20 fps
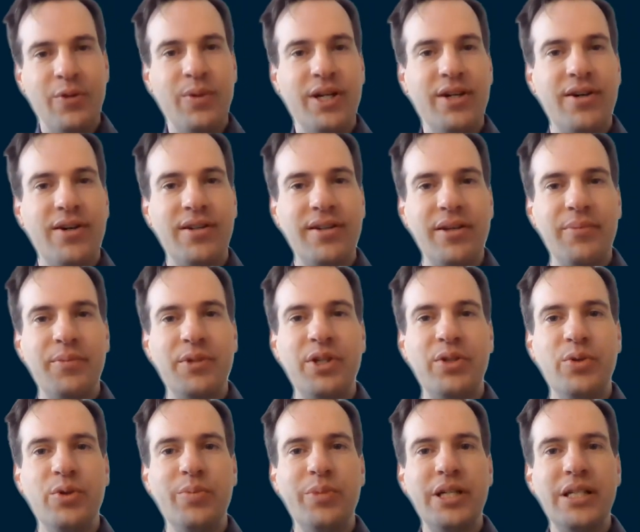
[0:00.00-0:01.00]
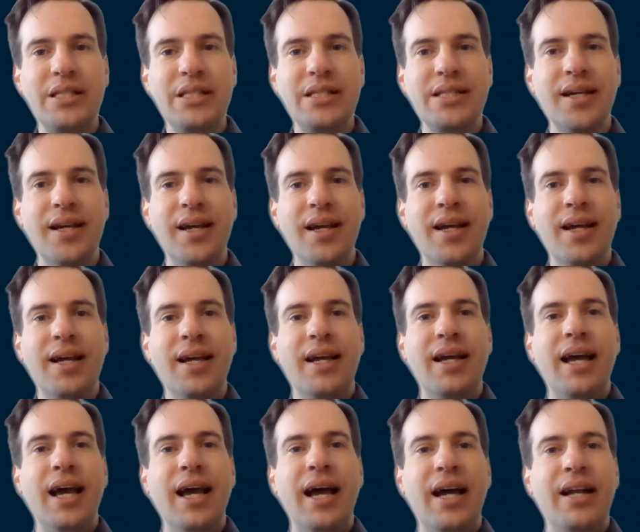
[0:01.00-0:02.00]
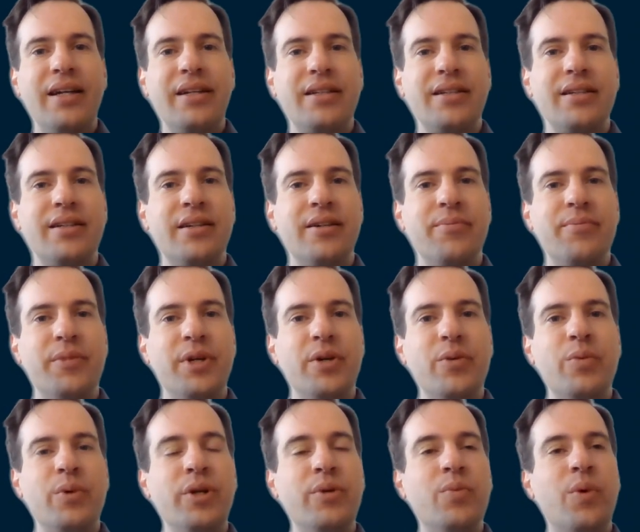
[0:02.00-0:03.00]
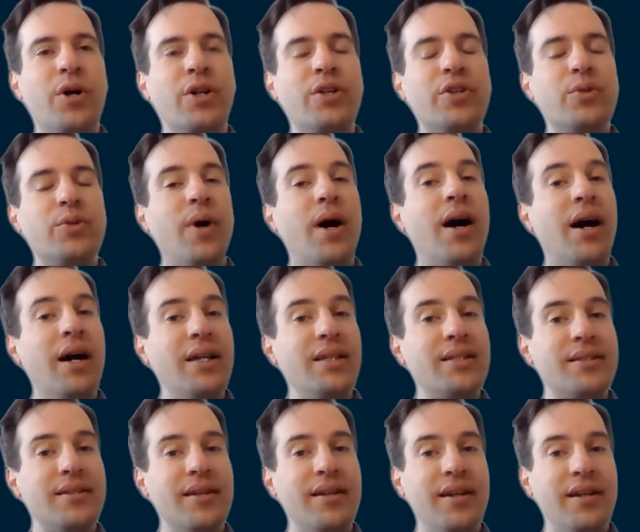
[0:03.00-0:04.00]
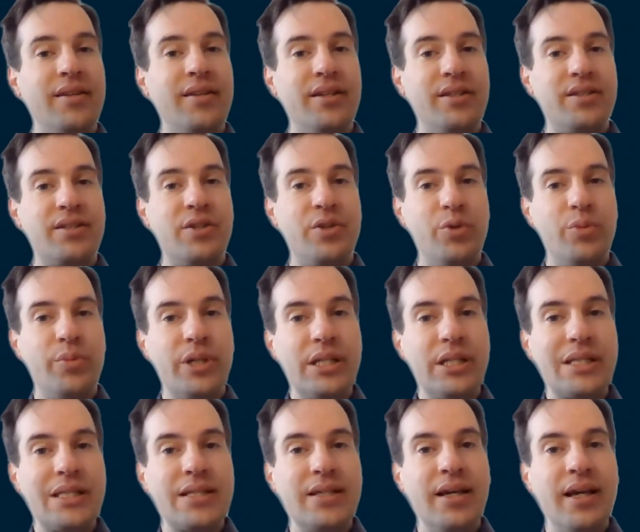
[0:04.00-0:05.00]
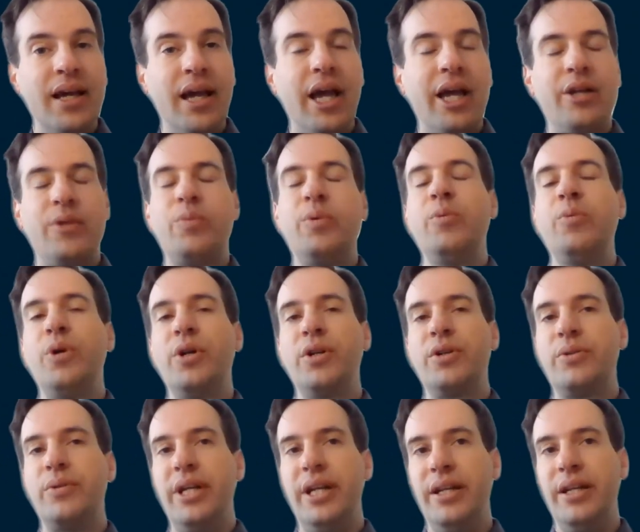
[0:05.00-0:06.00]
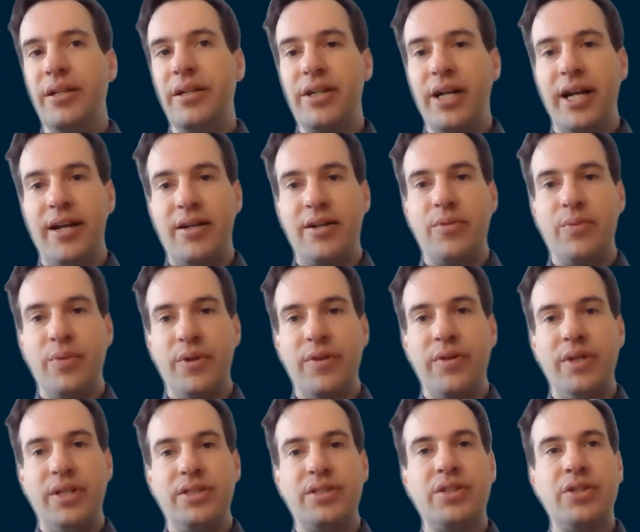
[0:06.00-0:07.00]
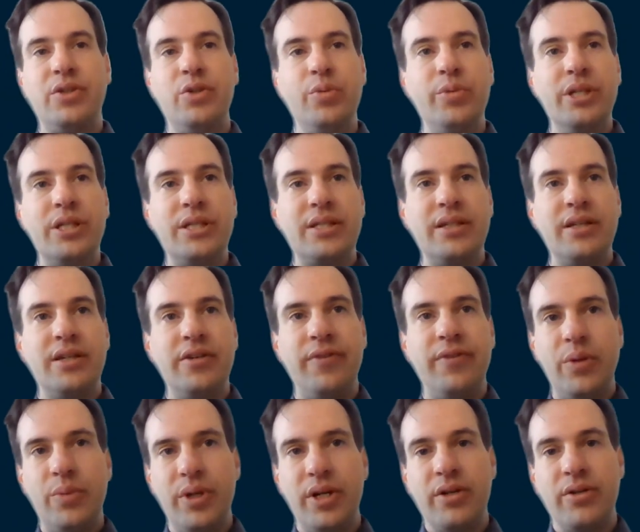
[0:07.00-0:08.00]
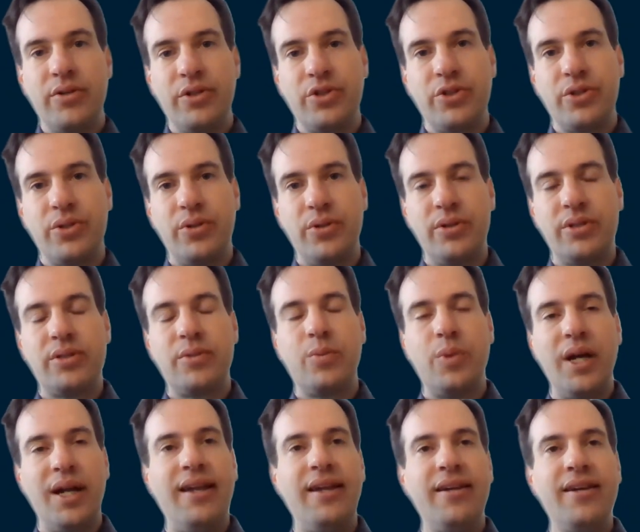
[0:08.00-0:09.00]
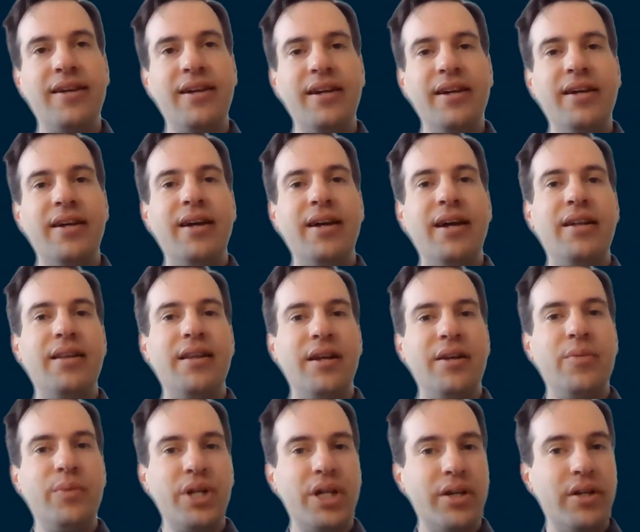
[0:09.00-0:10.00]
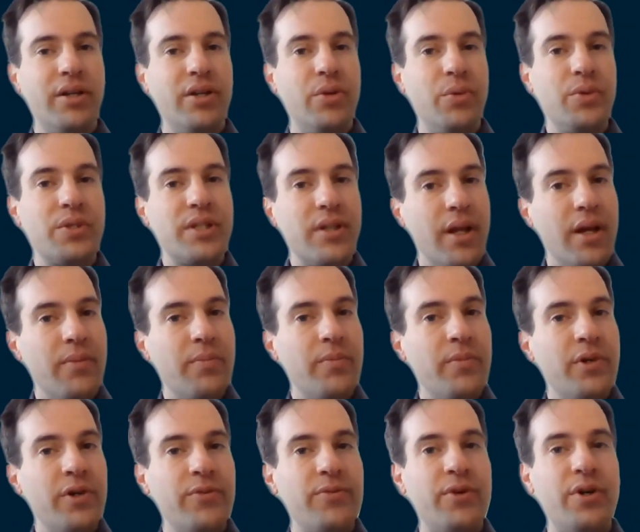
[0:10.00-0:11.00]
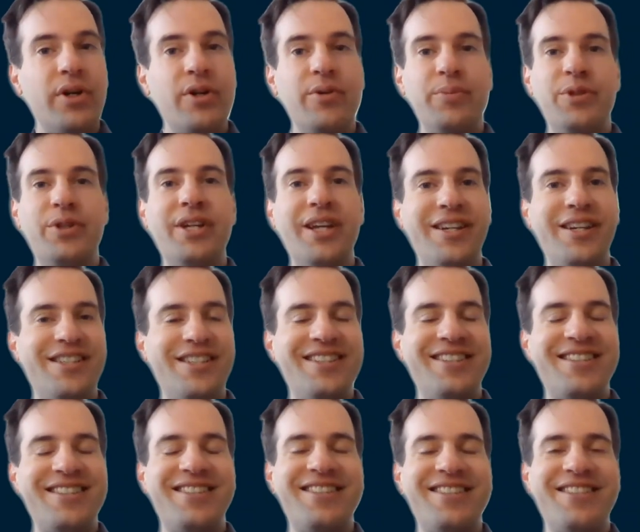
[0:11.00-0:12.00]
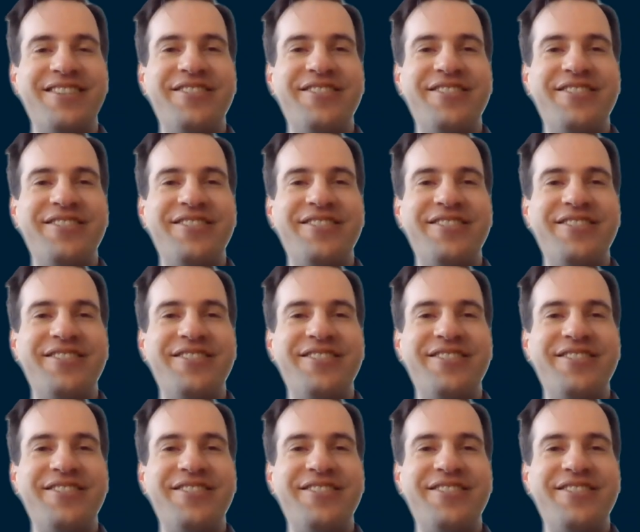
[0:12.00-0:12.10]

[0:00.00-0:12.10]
We call them qubits. And we want to isolate these qubits, and we want to interact with these qubits in a very controlled way. And then we can use them for computations.